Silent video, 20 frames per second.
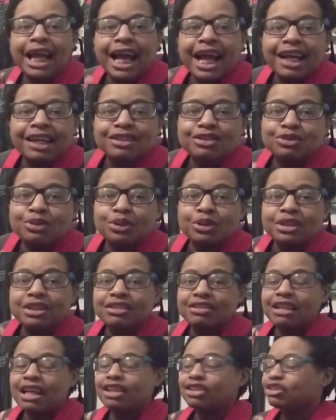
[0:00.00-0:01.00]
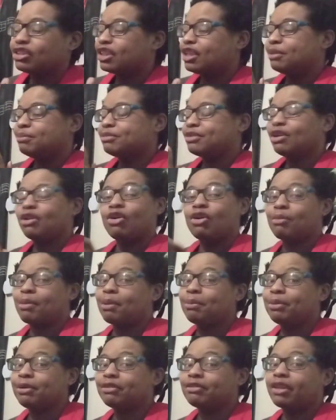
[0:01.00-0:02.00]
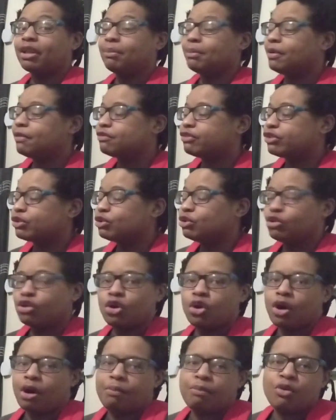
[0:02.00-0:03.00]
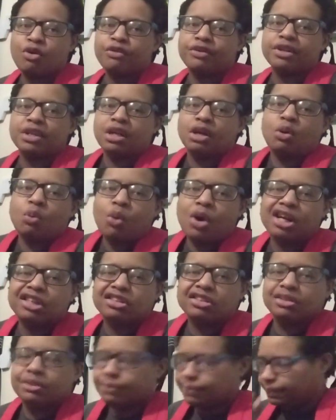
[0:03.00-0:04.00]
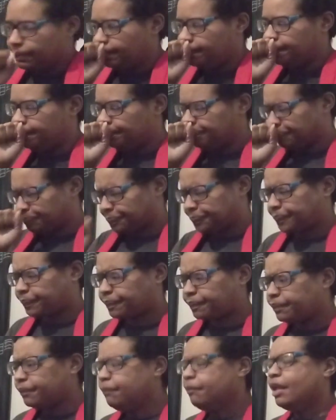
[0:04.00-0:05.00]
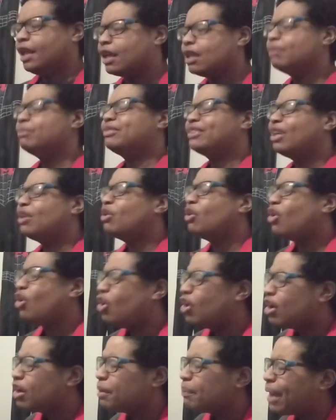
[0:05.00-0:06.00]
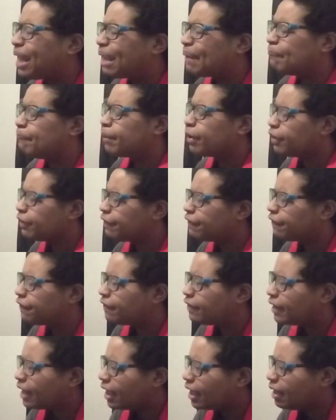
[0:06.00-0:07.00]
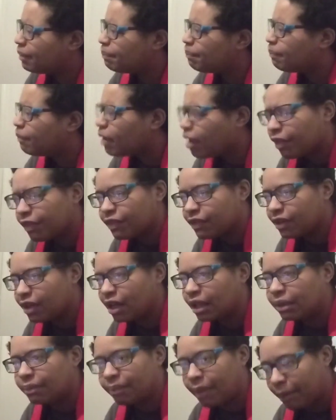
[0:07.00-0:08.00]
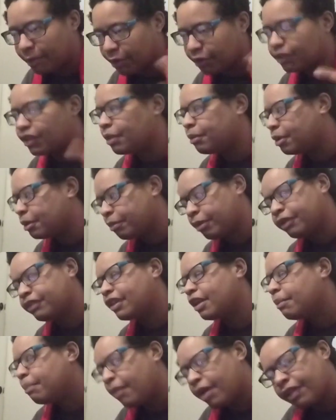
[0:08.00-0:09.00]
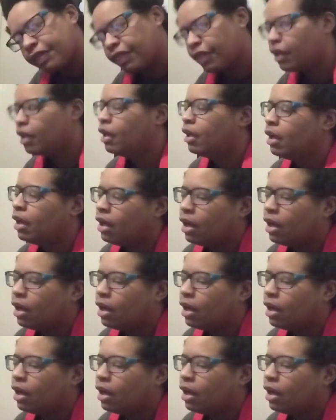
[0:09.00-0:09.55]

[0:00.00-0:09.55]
Guys, well, this actually comes out on my birthday month, so you know I'm already going to watch it. Comes out on my birthday. Birthday month.